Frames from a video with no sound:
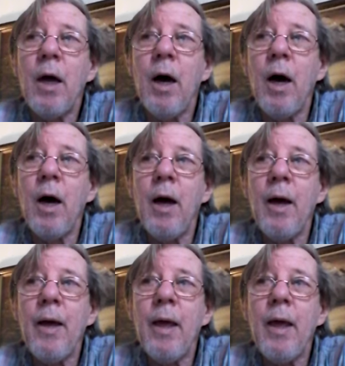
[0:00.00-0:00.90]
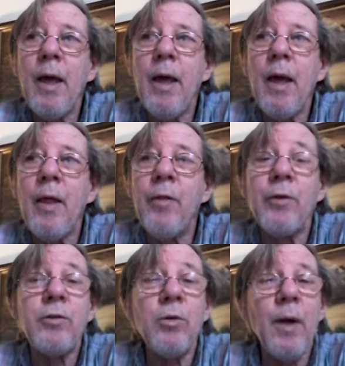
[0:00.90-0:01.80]
Uh,
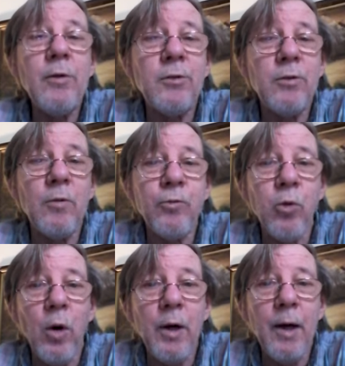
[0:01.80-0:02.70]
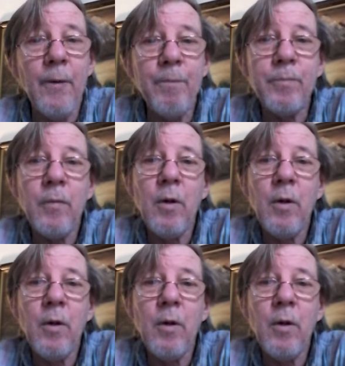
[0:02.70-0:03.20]
the two races in Florida,